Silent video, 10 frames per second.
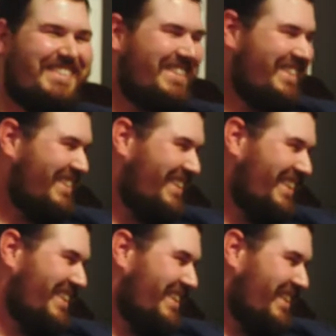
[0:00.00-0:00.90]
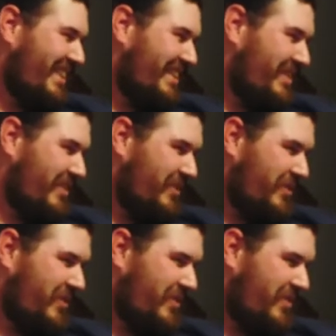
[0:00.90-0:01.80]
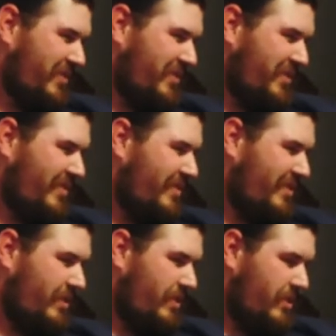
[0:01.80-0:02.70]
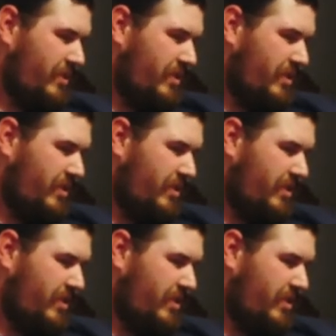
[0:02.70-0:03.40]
(silent)